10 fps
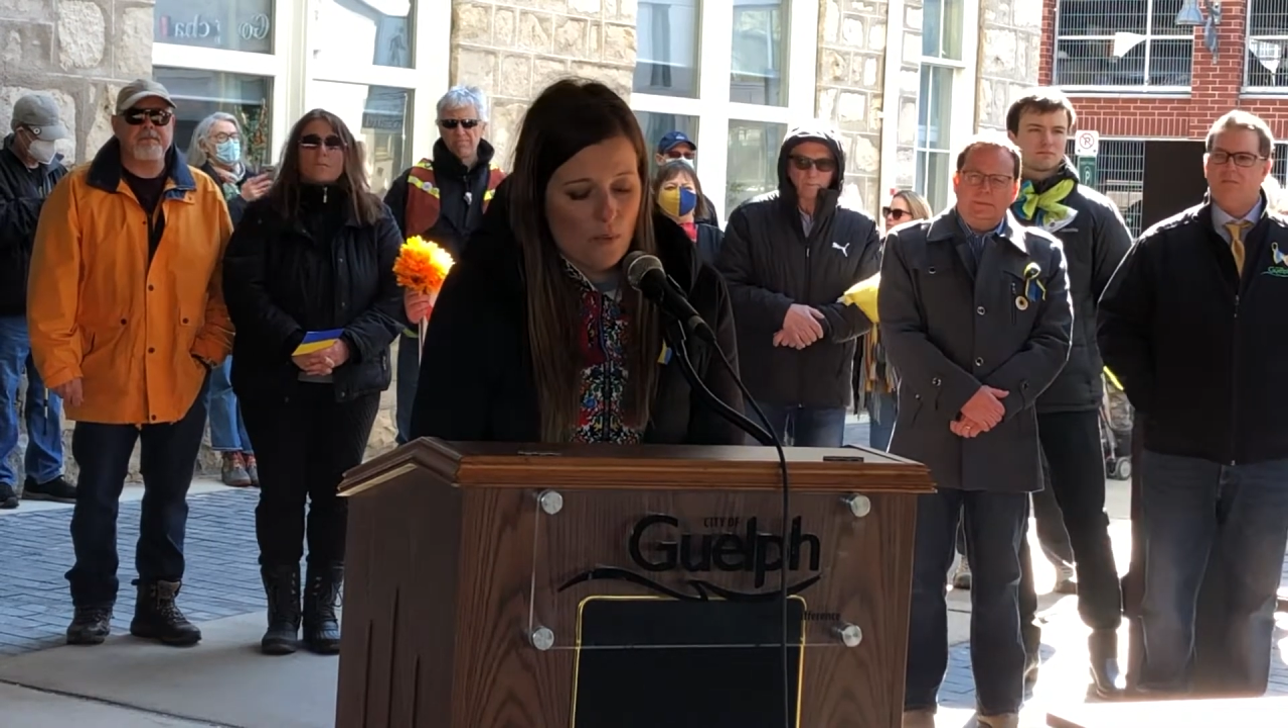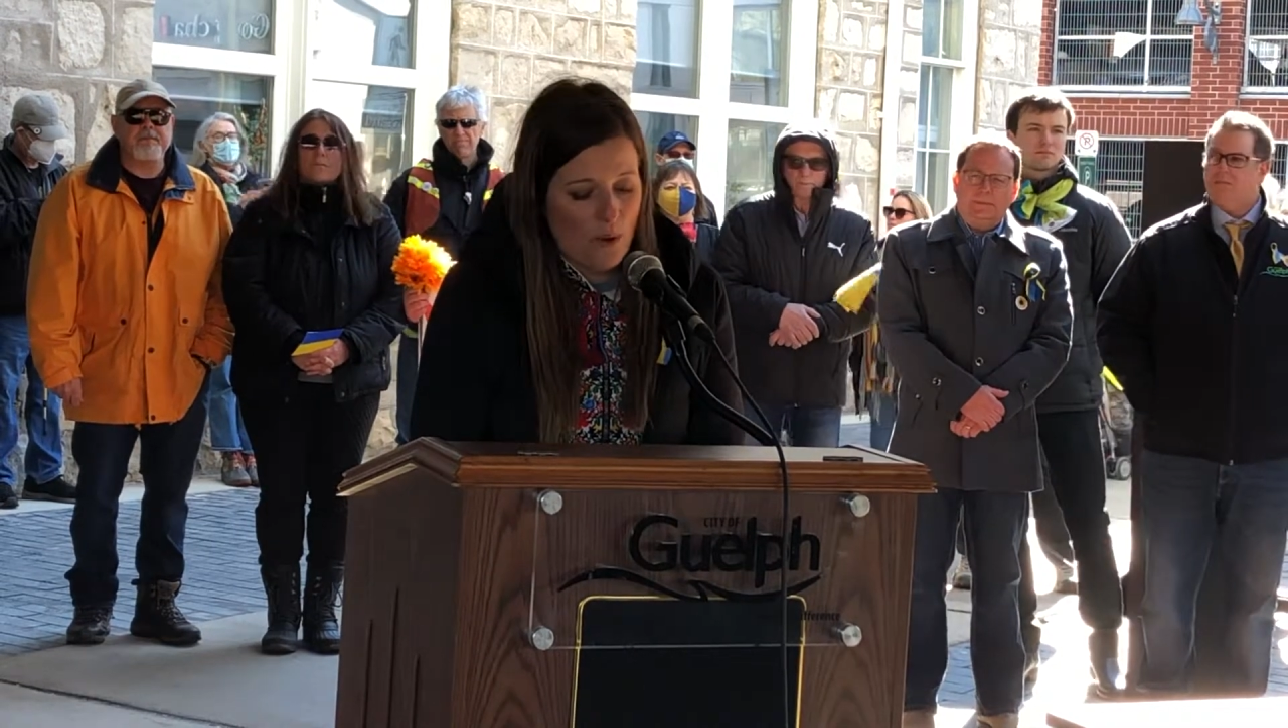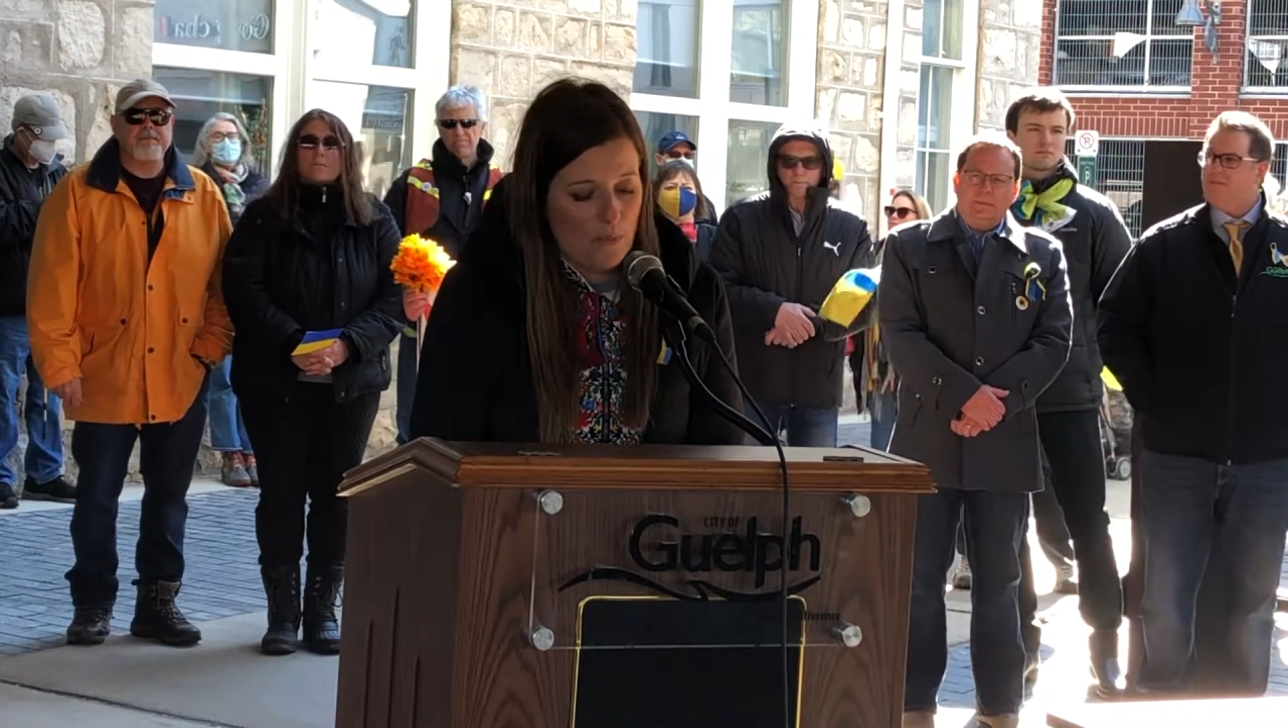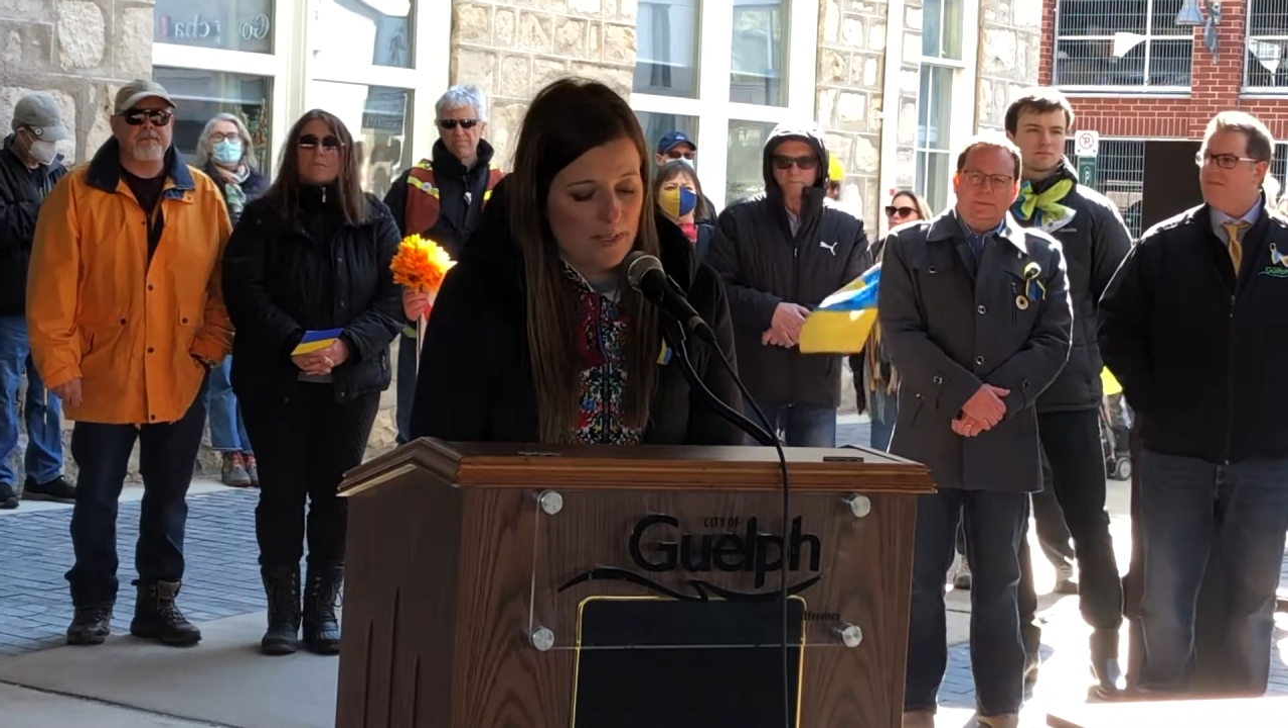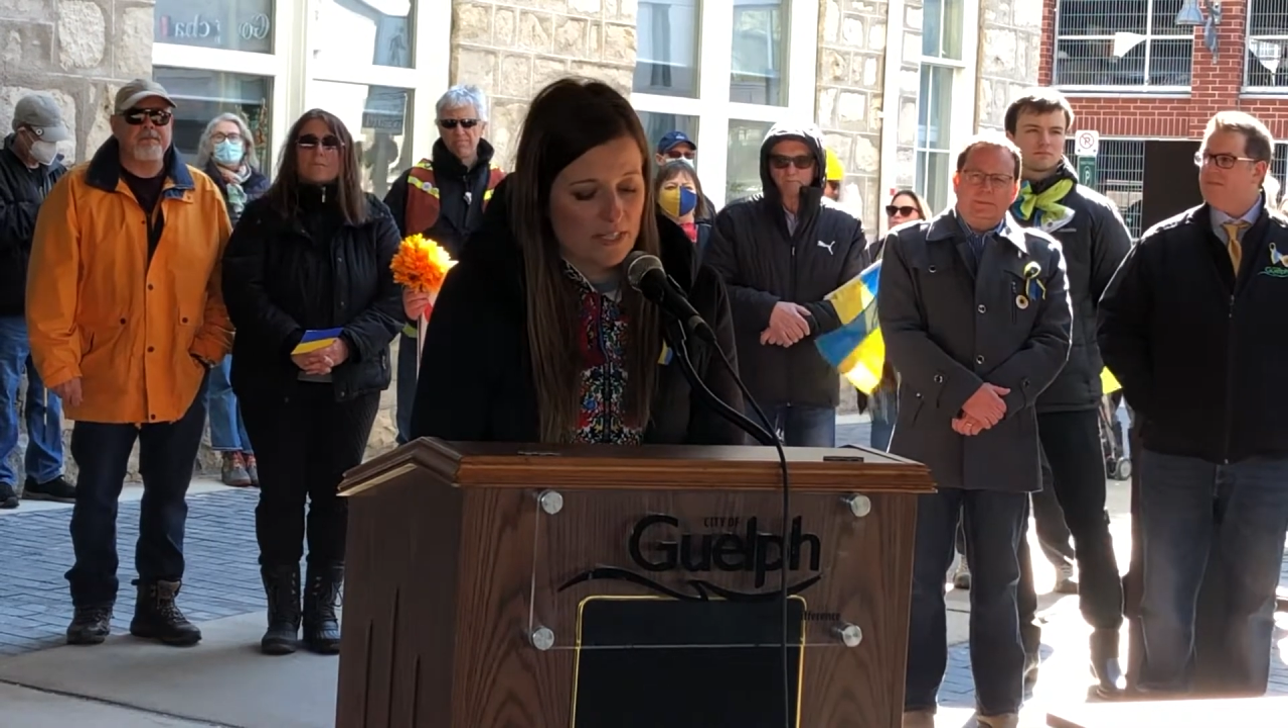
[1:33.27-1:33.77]

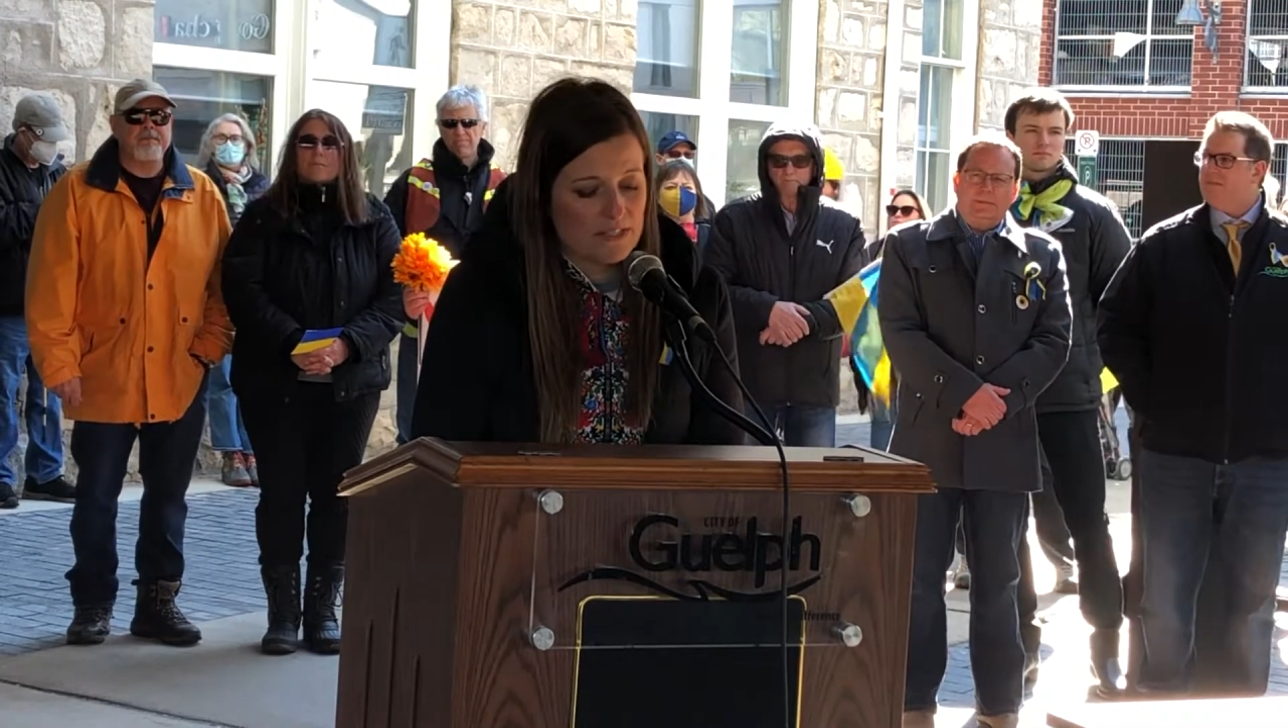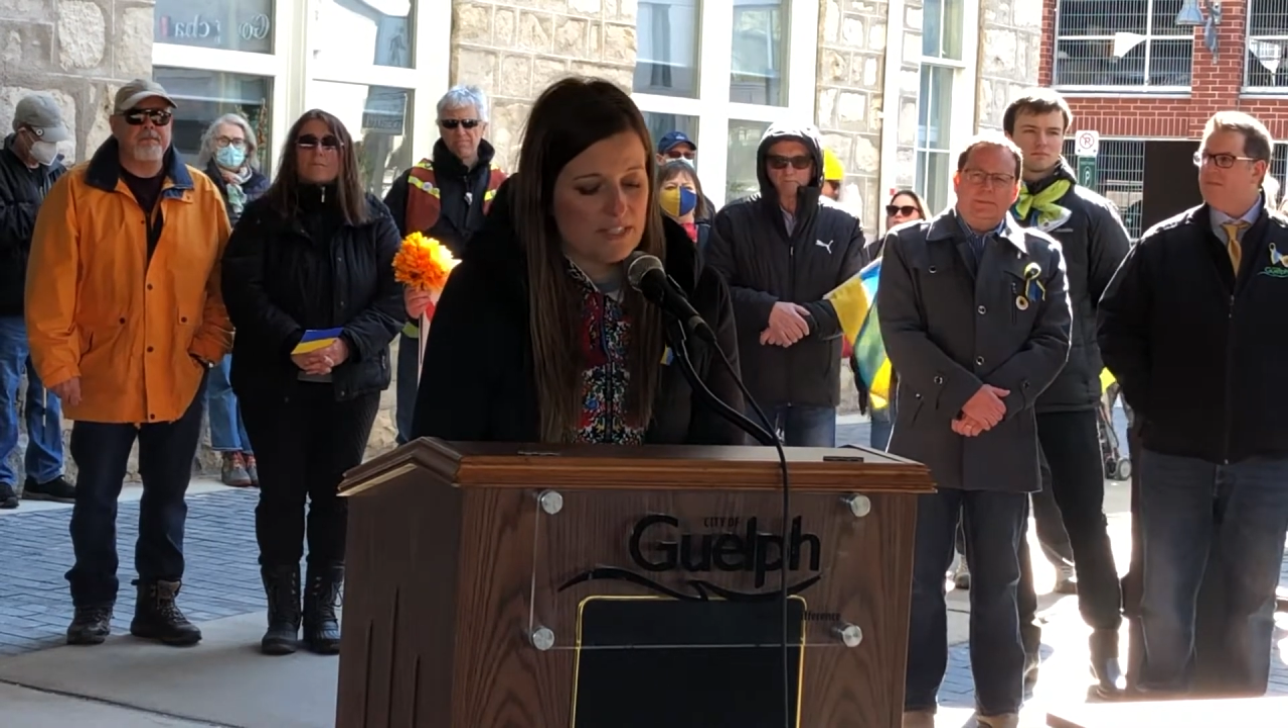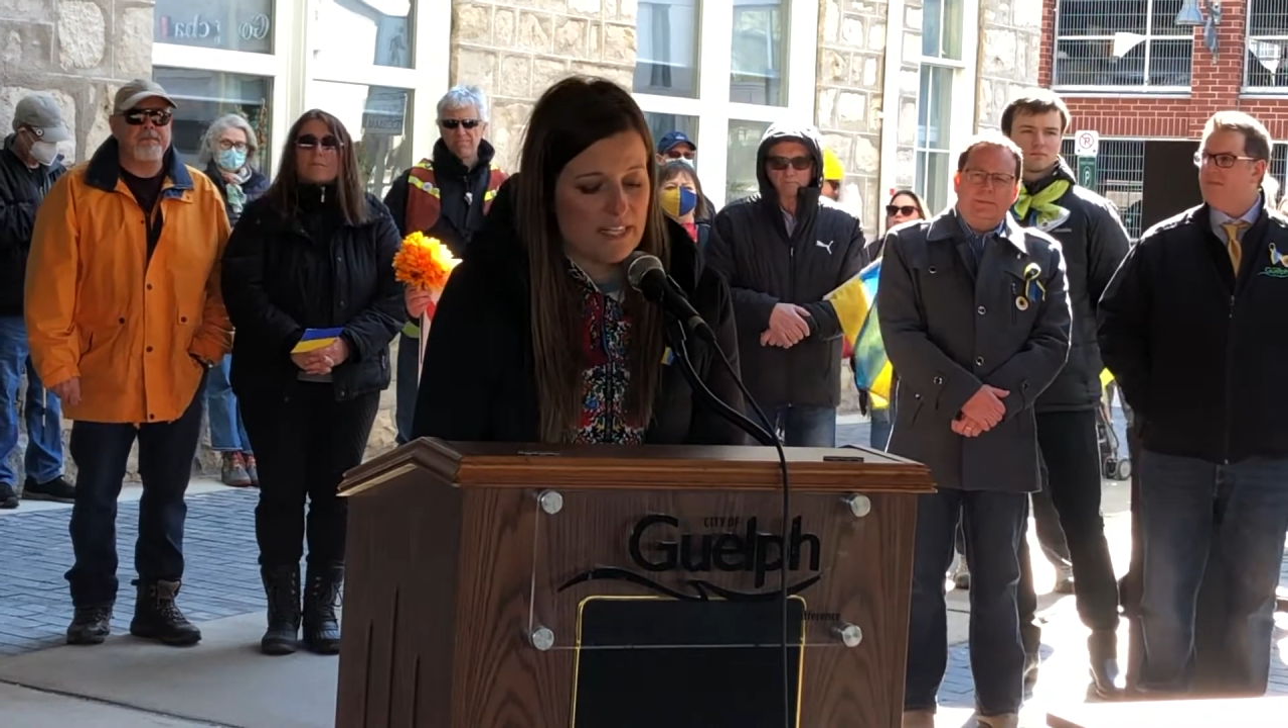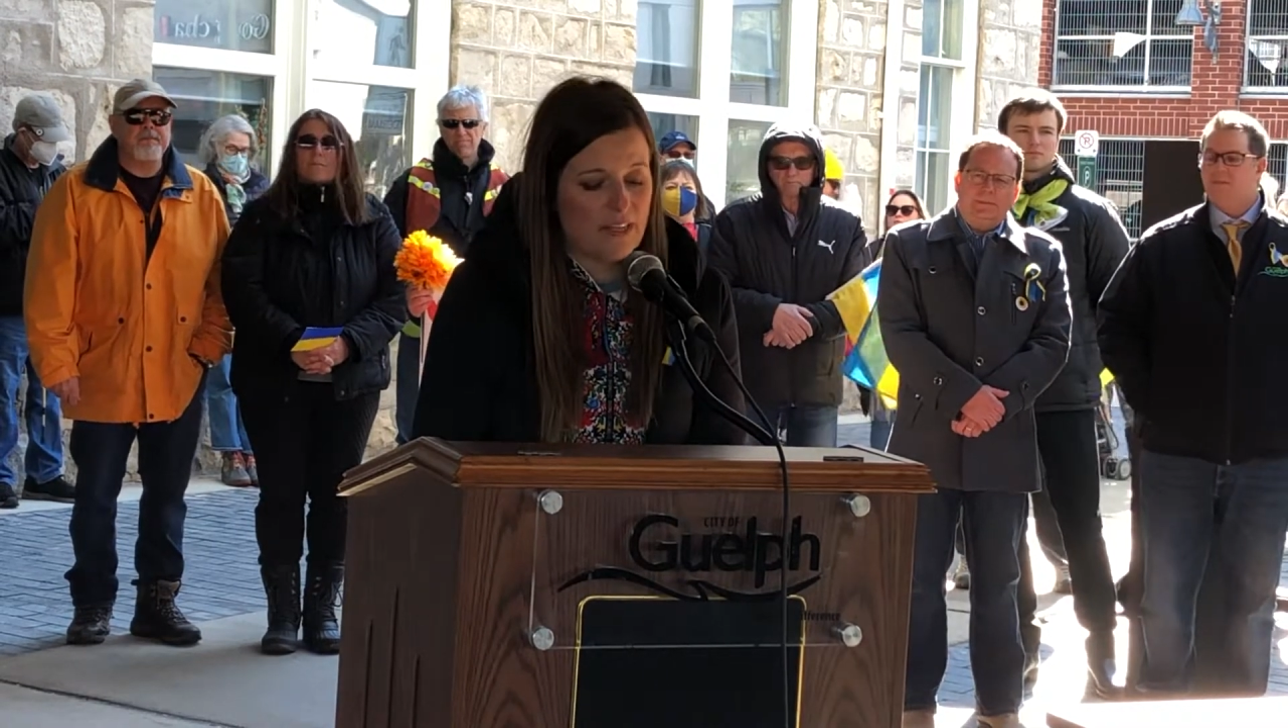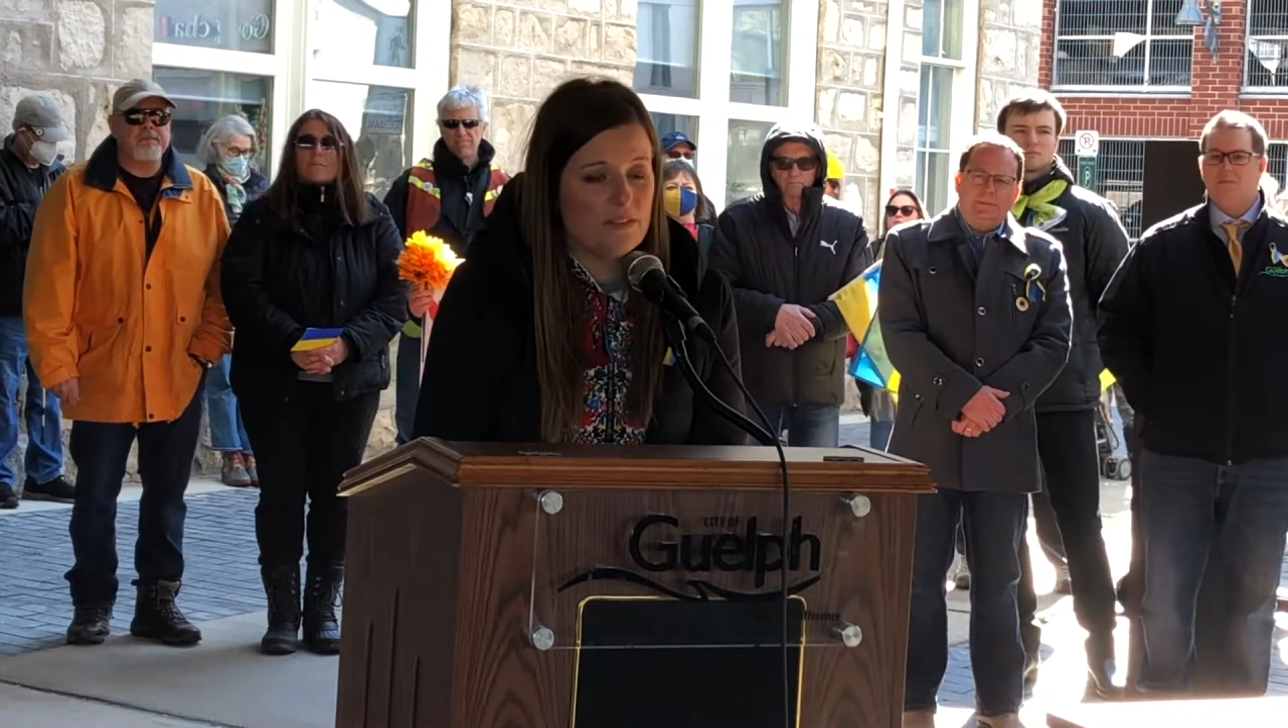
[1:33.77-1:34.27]
what we are seeing